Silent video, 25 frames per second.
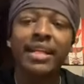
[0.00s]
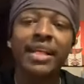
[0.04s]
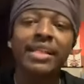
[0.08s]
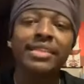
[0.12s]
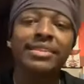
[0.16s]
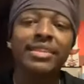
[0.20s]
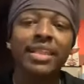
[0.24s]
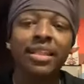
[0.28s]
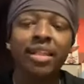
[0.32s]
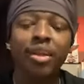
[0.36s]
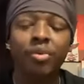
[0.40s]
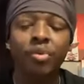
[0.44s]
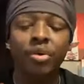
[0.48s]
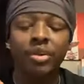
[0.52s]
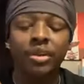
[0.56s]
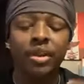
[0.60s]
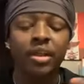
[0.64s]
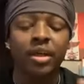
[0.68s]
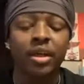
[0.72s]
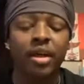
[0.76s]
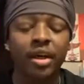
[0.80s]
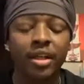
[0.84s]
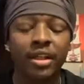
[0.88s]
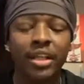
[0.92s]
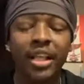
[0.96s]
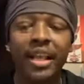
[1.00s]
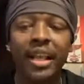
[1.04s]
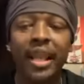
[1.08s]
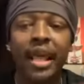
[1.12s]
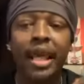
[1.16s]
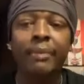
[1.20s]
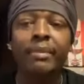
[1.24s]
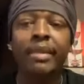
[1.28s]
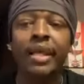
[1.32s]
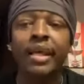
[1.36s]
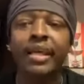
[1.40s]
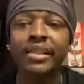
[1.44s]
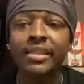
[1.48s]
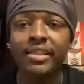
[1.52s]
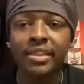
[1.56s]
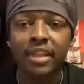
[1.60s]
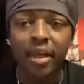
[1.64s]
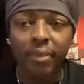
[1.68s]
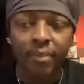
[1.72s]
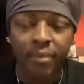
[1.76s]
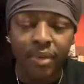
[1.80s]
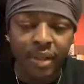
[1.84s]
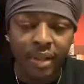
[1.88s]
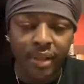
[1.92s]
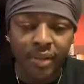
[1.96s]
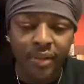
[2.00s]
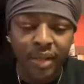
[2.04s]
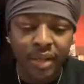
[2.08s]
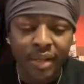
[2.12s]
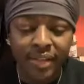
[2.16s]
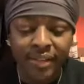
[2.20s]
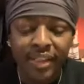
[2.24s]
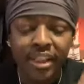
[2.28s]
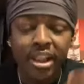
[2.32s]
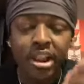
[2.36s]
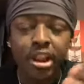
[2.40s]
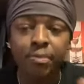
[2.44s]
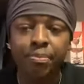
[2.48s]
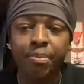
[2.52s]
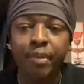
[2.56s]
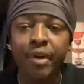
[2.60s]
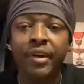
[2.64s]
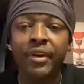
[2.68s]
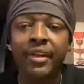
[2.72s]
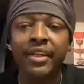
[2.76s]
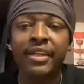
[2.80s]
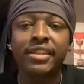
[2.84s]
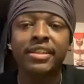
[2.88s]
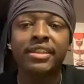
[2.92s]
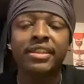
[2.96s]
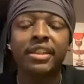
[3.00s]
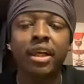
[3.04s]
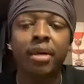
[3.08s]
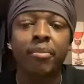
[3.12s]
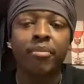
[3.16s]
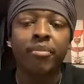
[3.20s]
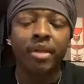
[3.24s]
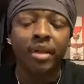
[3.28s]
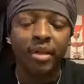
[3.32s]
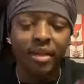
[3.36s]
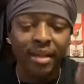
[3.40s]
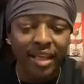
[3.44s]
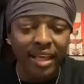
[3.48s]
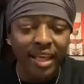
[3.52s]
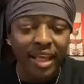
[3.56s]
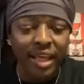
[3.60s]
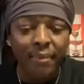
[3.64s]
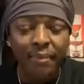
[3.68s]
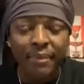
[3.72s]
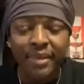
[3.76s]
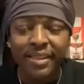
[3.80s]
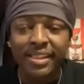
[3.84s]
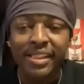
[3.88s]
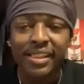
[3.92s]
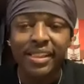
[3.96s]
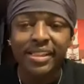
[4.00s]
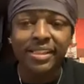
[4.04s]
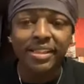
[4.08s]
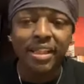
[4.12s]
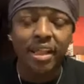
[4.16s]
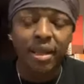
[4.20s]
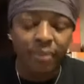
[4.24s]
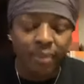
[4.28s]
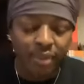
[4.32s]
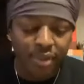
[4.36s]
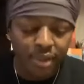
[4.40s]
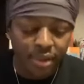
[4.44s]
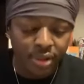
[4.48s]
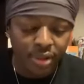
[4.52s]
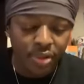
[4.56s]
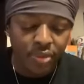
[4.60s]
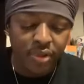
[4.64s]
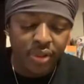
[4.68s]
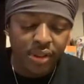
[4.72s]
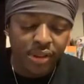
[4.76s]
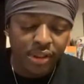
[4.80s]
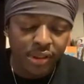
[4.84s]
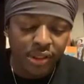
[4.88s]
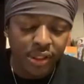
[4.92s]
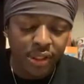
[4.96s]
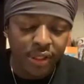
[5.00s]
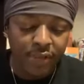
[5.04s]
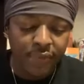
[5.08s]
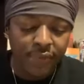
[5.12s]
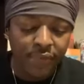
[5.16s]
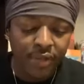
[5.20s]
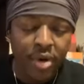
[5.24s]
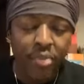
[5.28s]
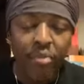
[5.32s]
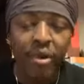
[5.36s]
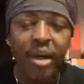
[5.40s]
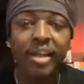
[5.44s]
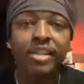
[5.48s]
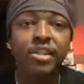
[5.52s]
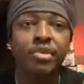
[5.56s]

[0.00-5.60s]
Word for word: That's dealing with the uh, the name that he's coming in, the spirit he's coming in, the image he's coming in. You understand, right?